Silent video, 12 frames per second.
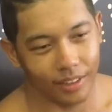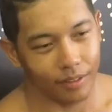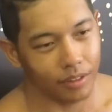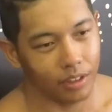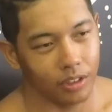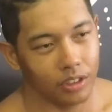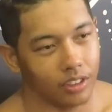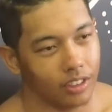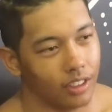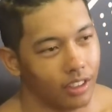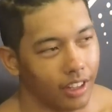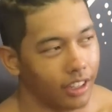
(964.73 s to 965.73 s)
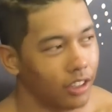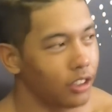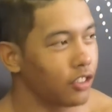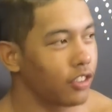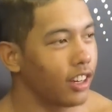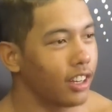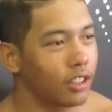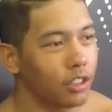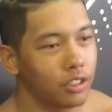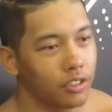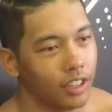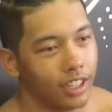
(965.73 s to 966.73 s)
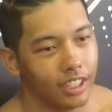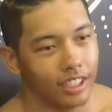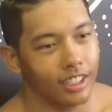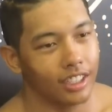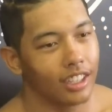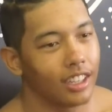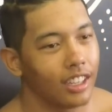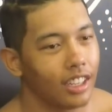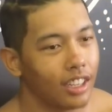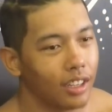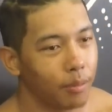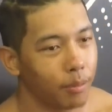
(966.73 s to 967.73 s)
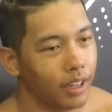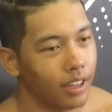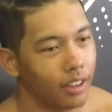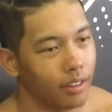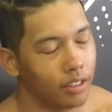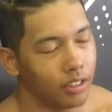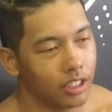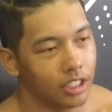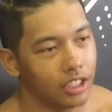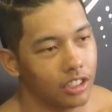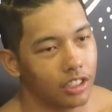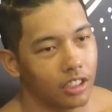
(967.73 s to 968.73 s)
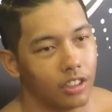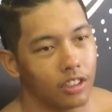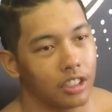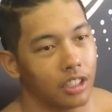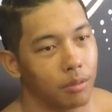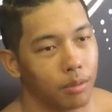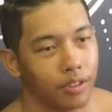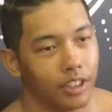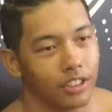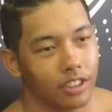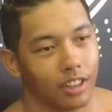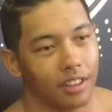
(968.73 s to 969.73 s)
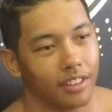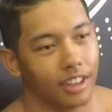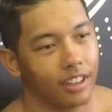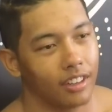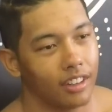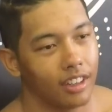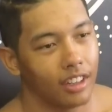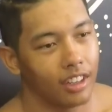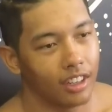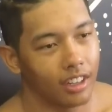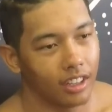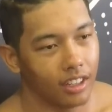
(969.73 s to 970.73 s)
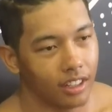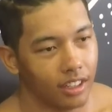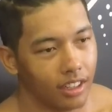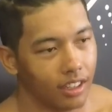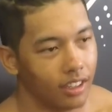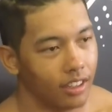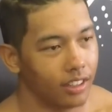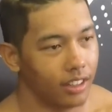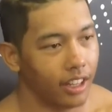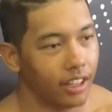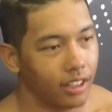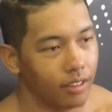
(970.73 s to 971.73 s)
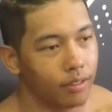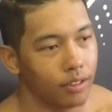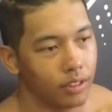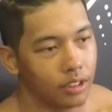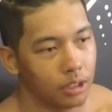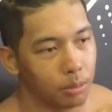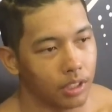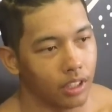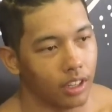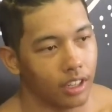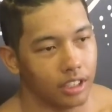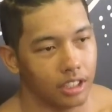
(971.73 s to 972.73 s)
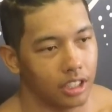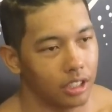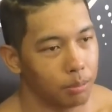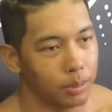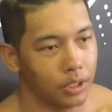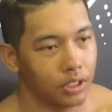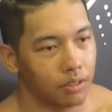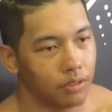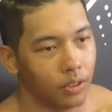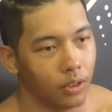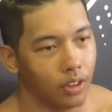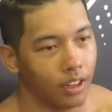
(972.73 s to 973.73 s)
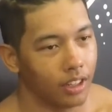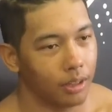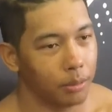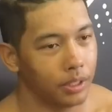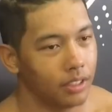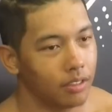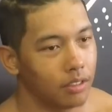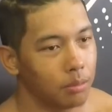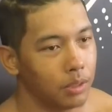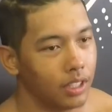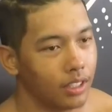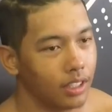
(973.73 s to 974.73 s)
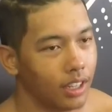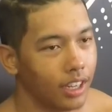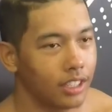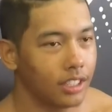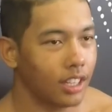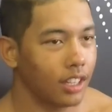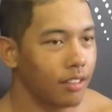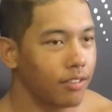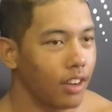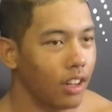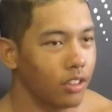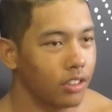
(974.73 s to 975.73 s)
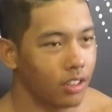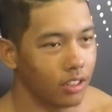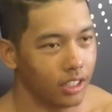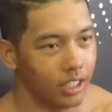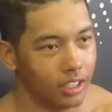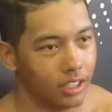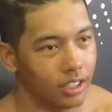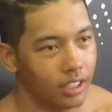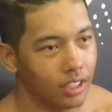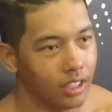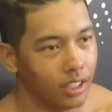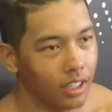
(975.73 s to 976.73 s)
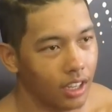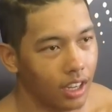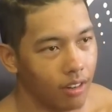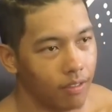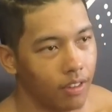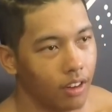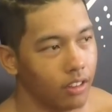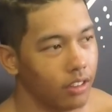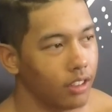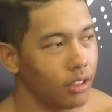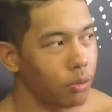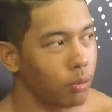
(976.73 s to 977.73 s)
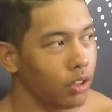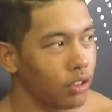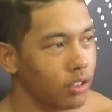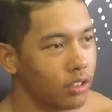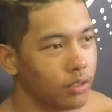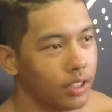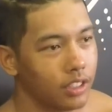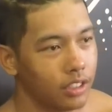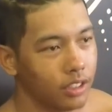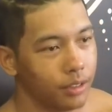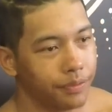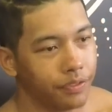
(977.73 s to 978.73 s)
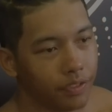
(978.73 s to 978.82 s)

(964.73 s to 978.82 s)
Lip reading: Coach Fred, Coach Freddie, my conditioning coach, and Professor Galval. They influenced me a lot to keep pushing forward, and they believed in me. And then I just kind of followed their lead and followed their words of wisdom.